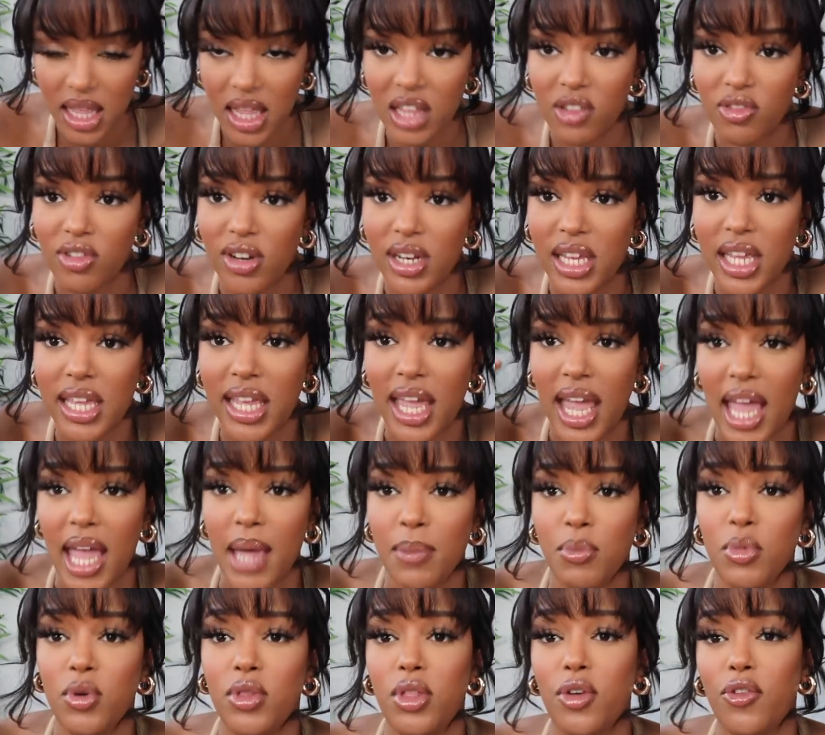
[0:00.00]
It really
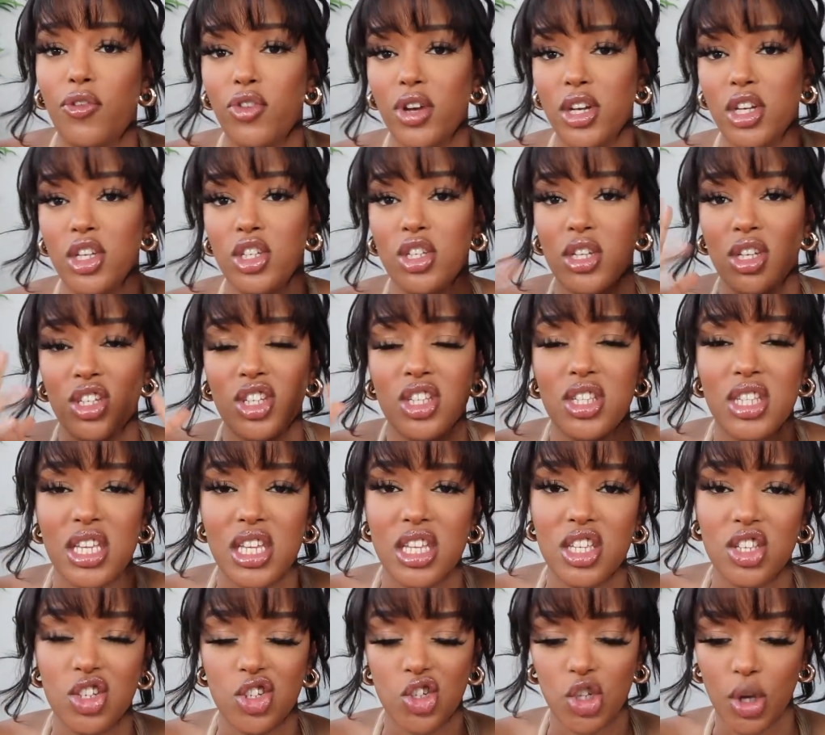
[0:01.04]
came with a fringe. I just
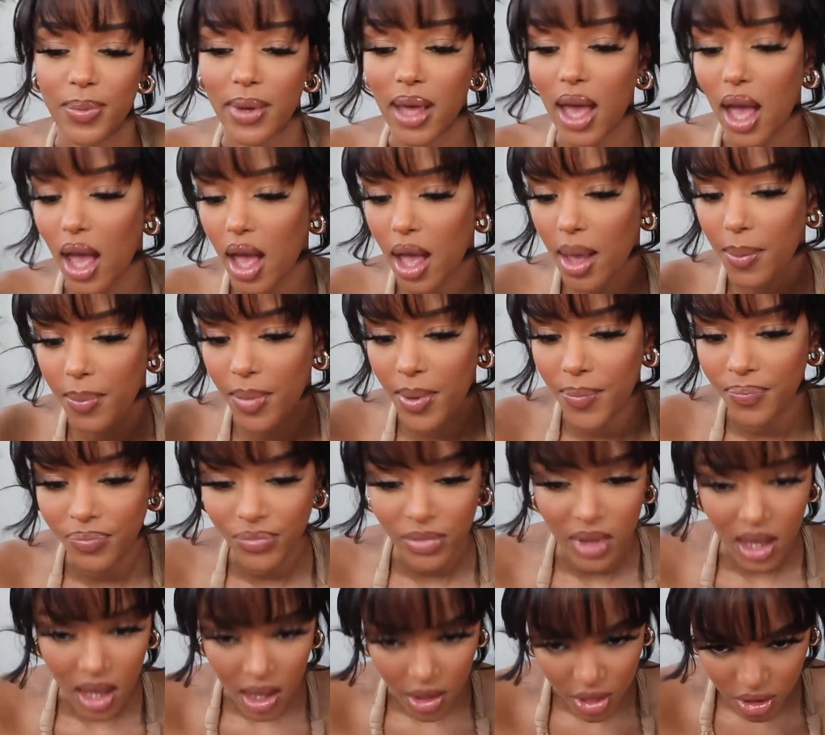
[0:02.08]
needed to chop it up.
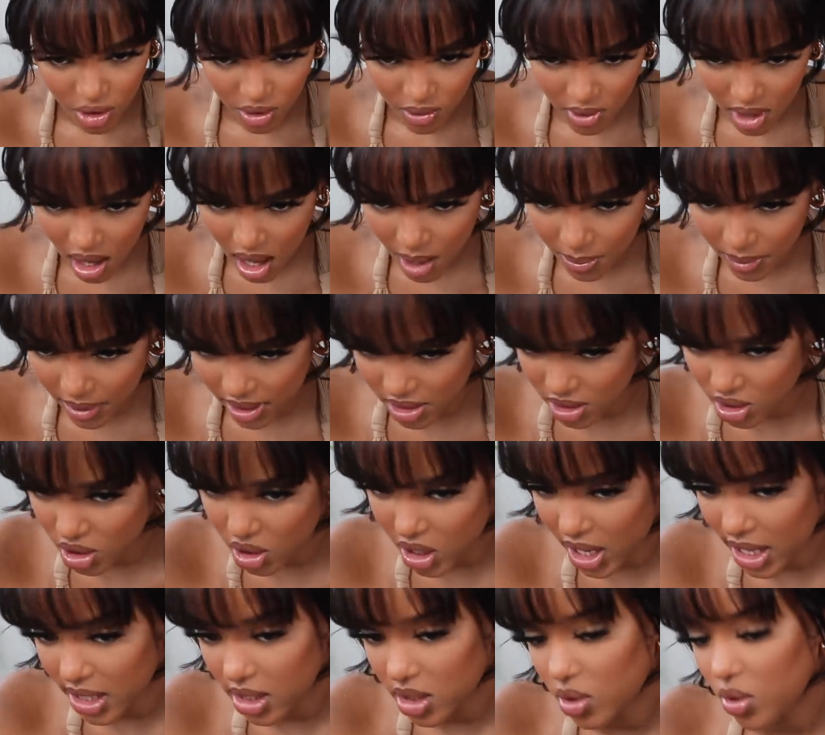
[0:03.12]
Threw it up as you
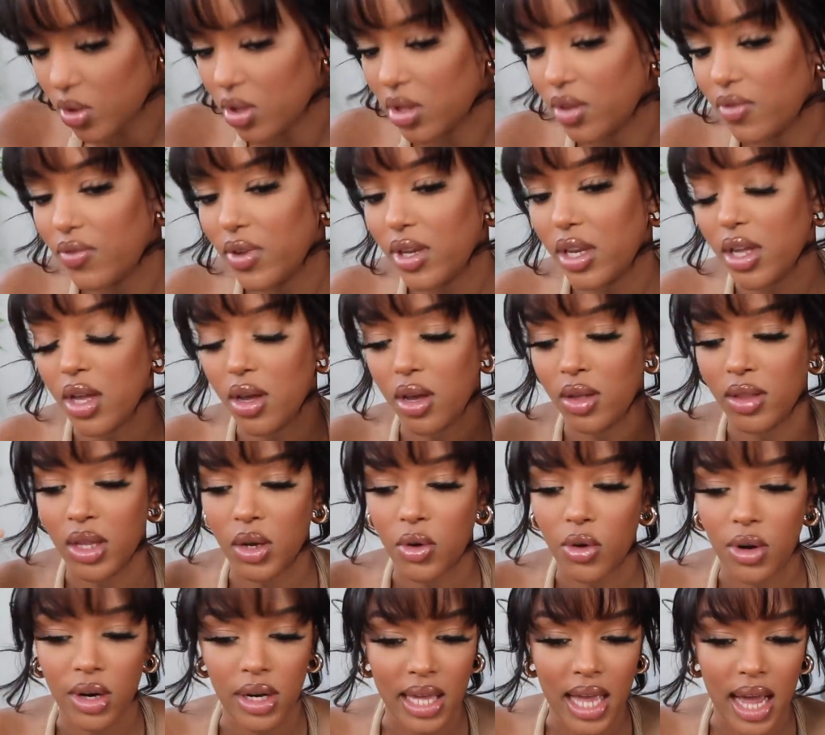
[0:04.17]
guys saw in the video and it
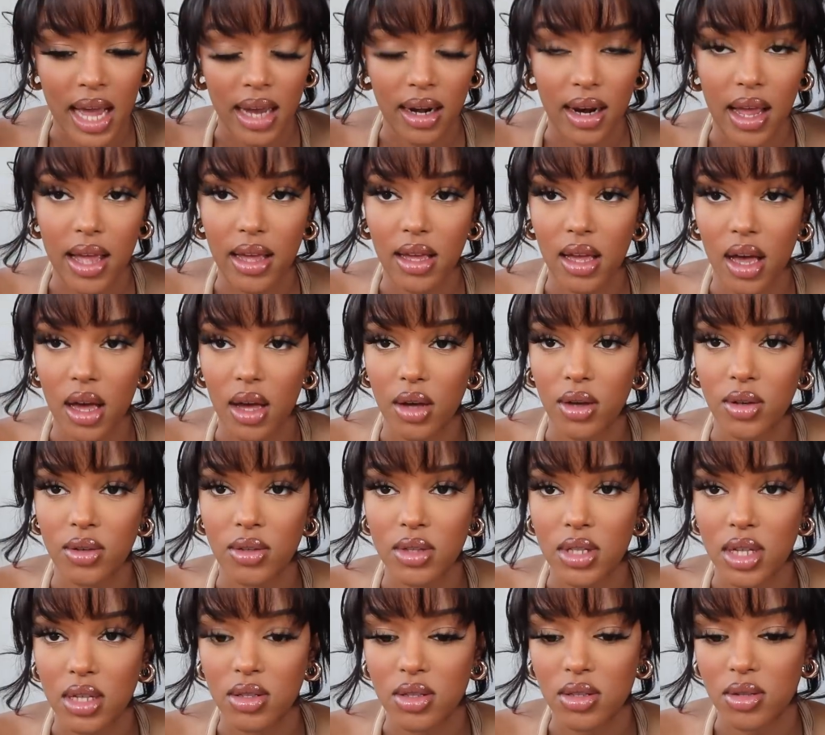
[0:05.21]
already had like
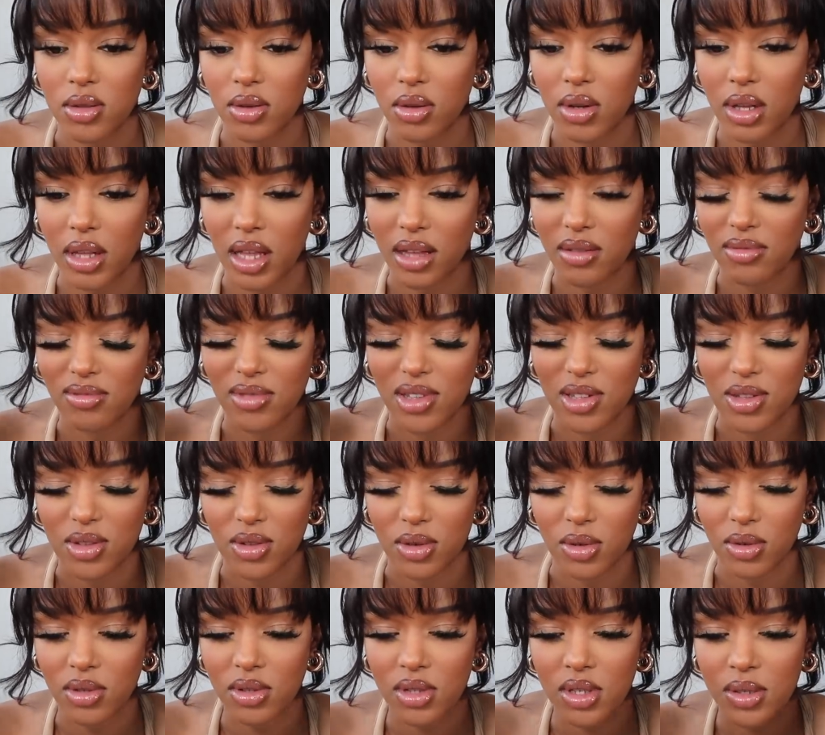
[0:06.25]
curls installed, like
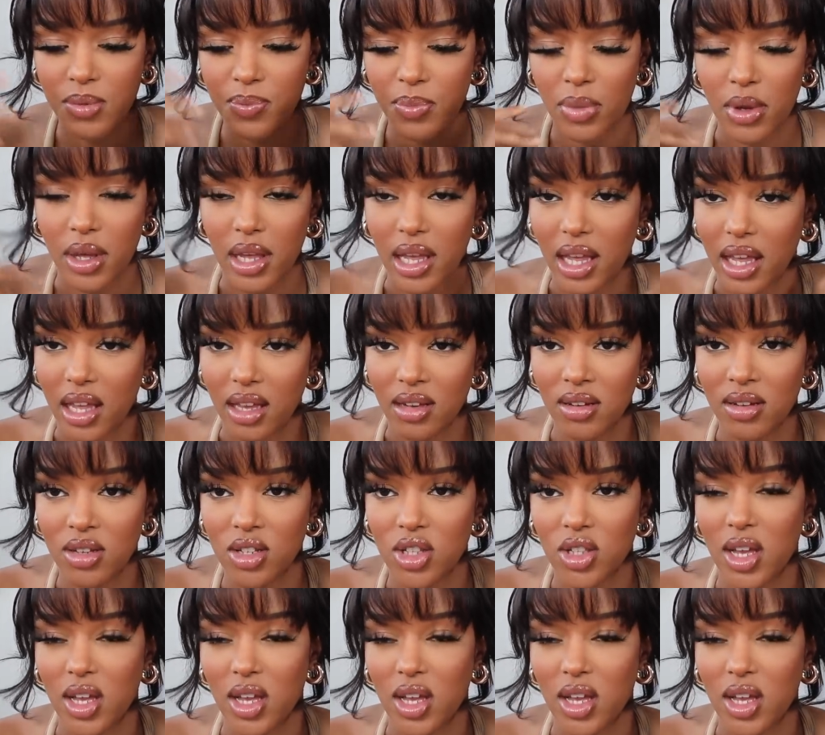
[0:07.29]
installed, put in.